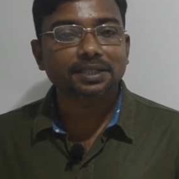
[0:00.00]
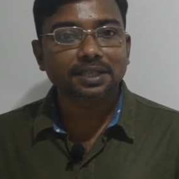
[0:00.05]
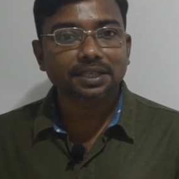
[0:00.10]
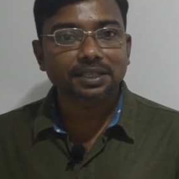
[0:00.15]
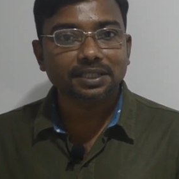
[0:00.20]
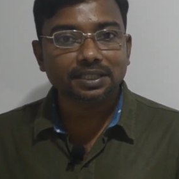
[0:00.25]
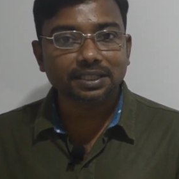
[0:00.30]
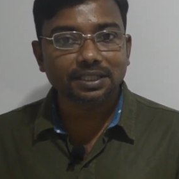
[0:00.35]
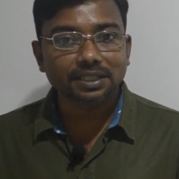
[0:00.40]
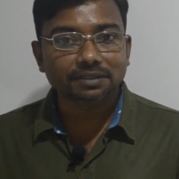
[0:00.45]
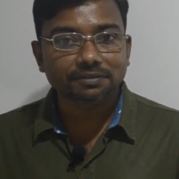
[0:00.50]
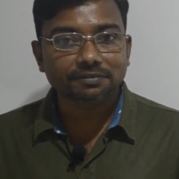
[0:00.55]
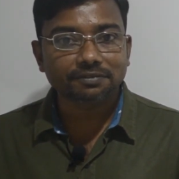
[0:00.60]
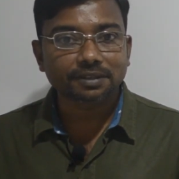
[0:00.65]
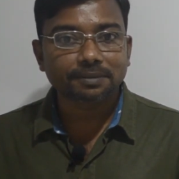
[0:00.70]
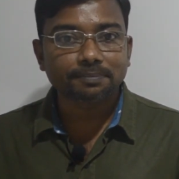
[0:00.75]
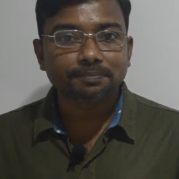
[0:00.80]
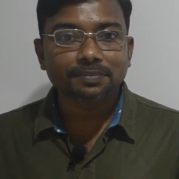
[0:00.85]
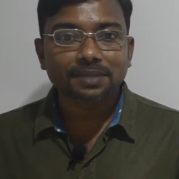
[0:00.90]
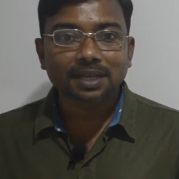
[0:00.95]
if
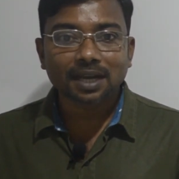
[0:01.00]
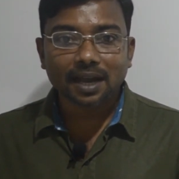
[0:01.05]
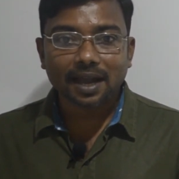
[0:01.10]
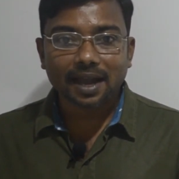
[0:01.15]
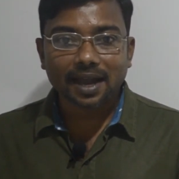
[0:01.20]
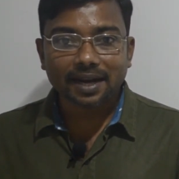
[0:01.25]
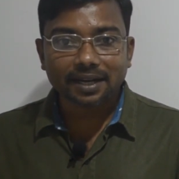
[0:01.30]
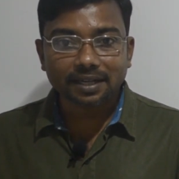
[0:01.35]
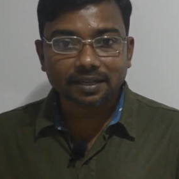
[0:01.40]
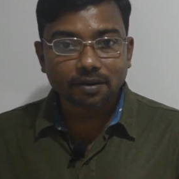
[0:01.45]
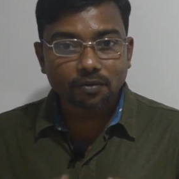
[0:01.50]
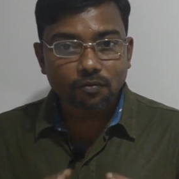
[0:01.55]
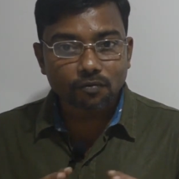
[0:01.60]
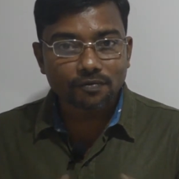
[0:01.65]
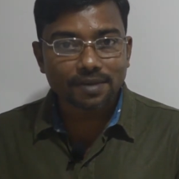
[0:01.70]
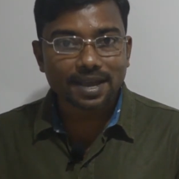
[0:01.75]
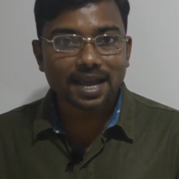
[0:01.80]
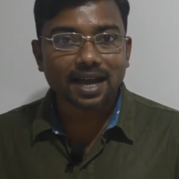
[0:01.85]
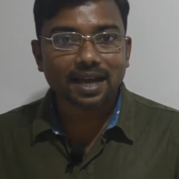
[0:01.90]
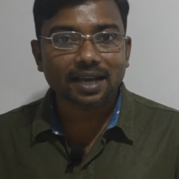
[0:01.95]
and
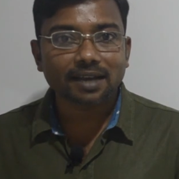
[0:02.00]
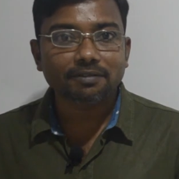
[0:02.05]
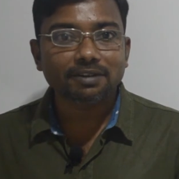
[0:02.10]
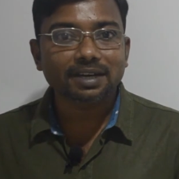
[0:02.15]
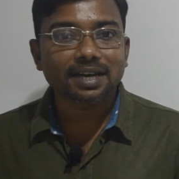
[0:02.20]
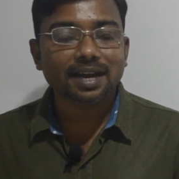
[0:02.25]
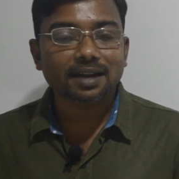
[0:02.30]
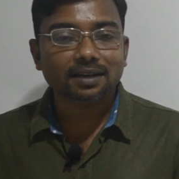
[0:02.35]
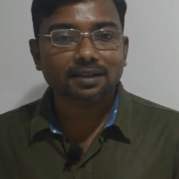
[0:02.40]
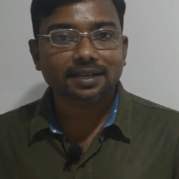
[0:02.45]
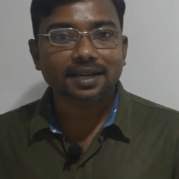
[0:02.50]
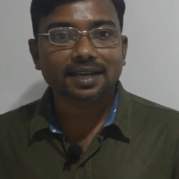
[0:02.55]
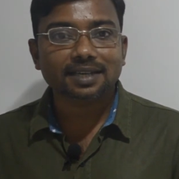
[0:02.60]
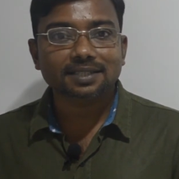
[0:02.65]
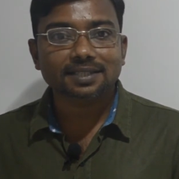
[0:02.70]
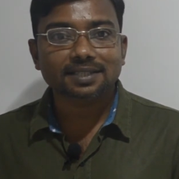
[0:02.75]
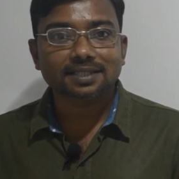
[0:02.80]
wherever act as